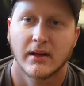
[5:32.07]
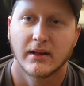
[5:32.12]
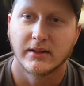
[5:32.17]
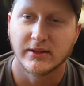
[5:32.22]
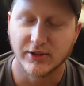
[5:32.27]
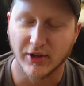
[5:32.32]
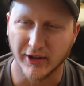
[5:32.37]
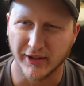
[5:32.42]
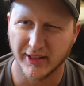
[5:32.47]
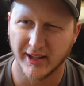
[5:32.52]

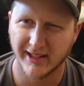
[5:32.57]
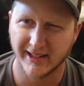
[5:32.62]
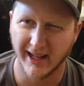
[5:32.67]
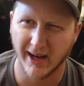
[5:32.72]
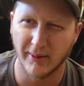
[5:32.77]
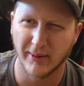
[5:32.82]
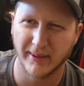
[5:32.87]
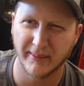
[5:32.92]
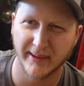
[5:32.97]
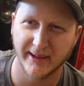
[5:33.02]
So I think
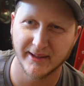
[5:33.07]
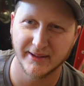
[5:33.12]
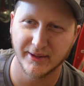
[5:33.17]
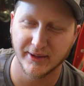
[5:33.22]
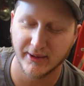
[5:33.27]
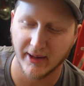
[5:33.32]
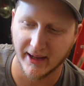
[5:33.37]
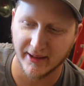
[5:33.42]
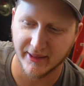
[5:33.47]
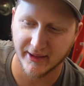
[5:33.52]
now what I'm gonna
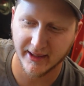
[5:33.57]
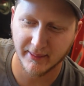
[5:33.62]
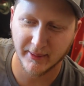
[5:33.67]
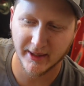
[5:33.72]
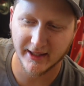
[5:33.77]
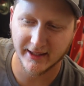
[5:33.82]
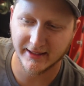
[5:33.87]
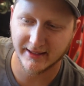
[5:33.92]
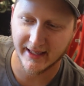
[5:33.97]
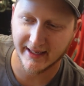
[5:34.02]
do, I think I'm
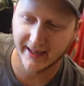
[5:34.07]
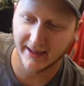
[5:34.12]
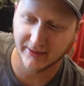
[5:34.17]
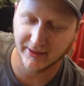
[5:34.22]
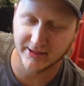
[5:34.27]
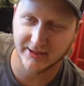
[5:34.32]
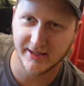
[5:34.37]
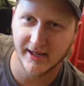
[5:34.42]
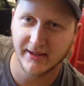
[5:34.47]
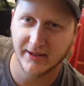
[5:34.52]
gonna take out
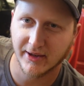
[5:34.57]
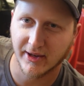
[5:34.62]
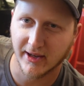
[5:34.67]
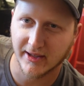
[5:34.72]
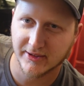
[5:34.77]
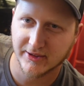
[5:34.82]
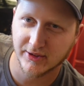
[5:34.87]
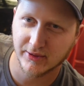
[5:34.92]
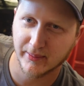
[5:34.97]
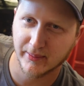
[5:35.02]
the center console